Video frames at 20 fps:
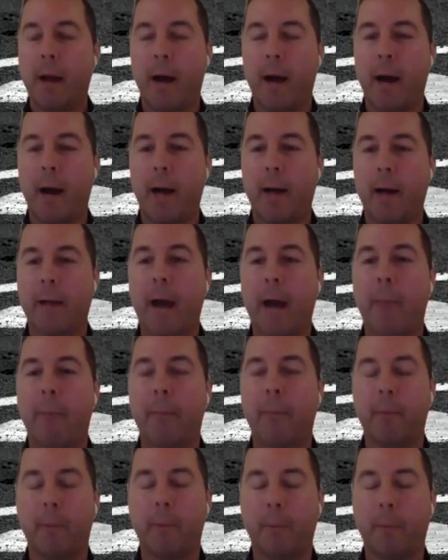uh, cap,
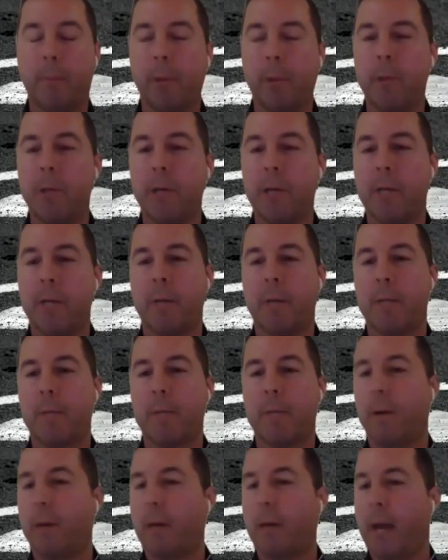Blue Jays
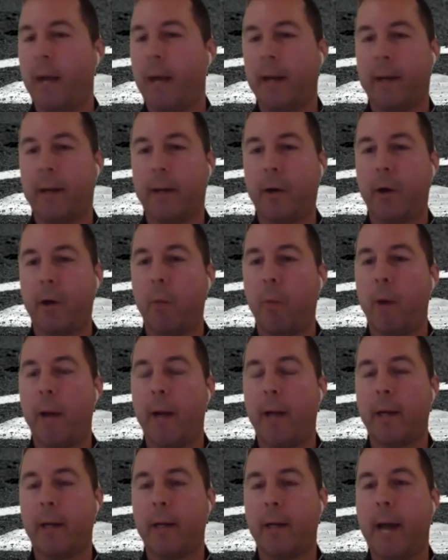Baseball Canada
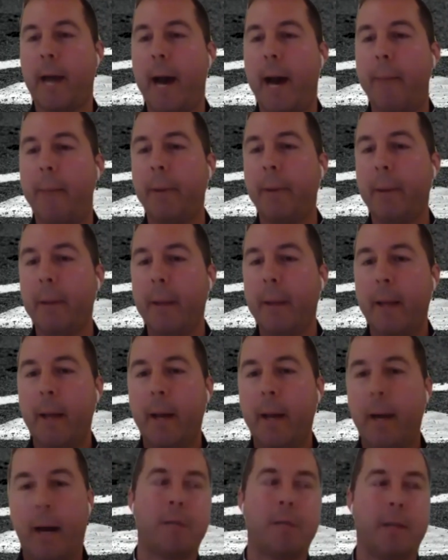co-branded cap.
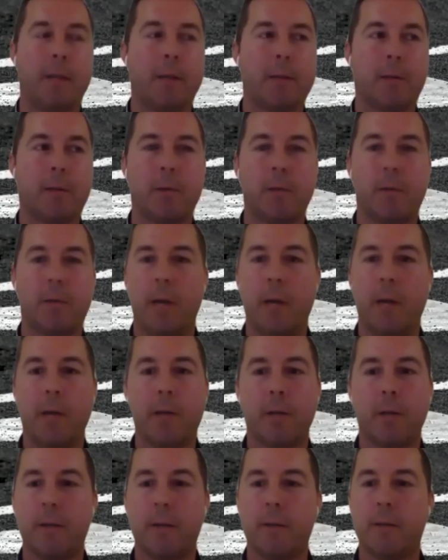I've seen
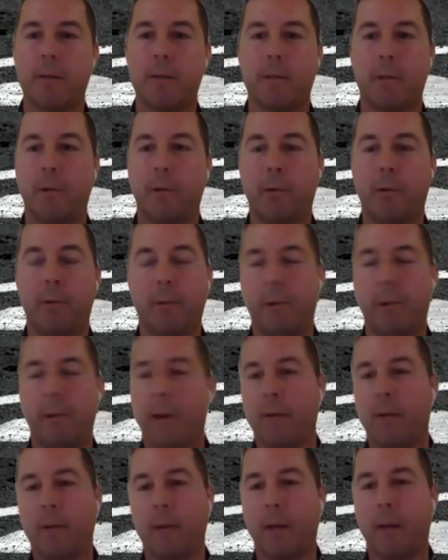associations do do
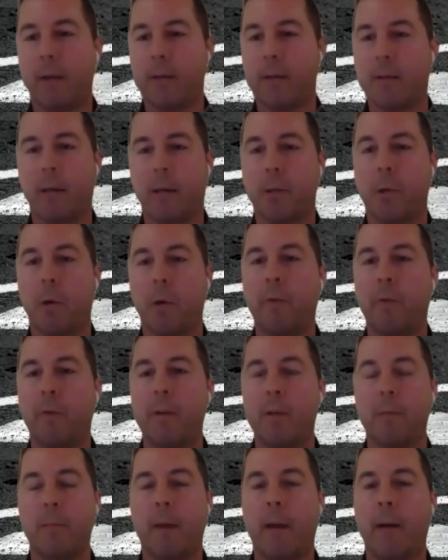other things like
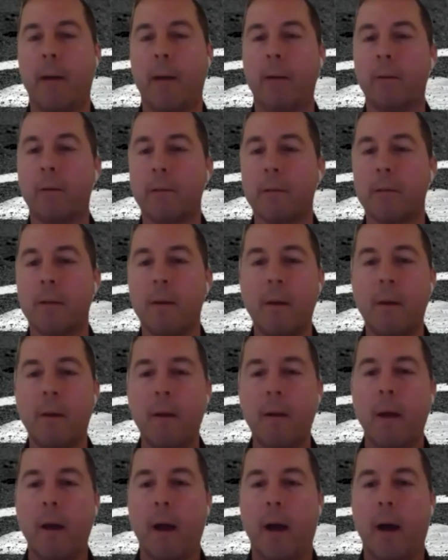trophies, medals,
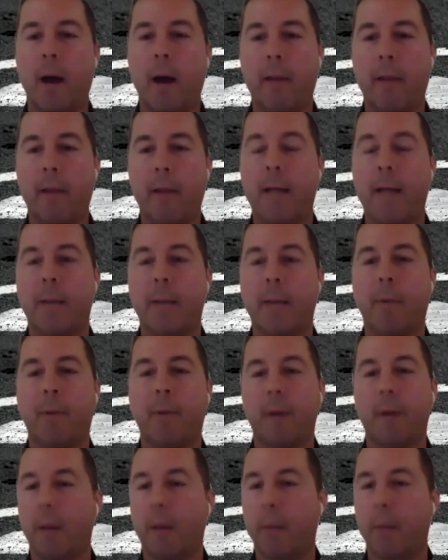uh, that type
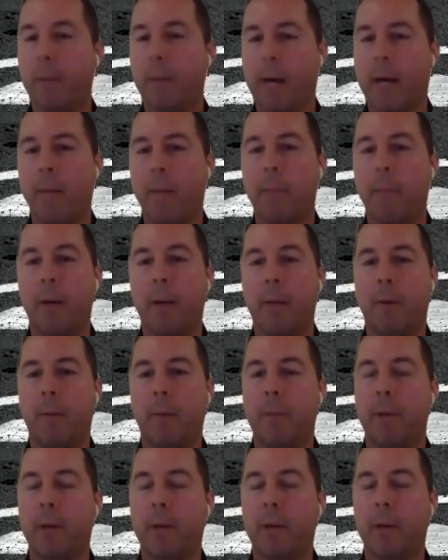of thing. But at a
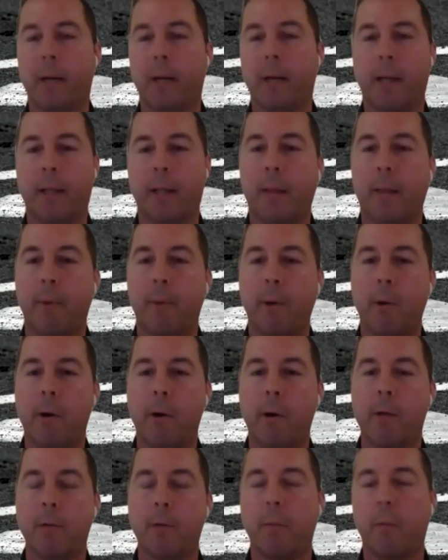minimum, they're going to get that
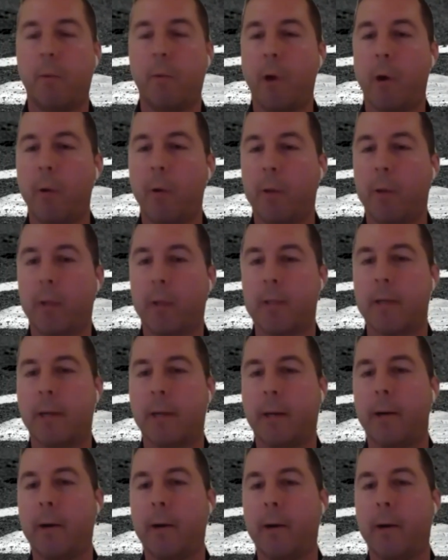progress report with the
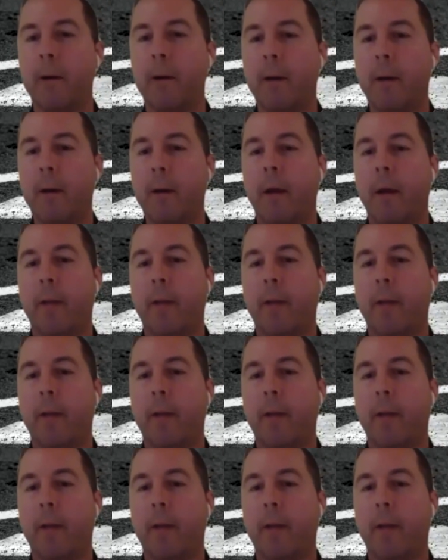sticker,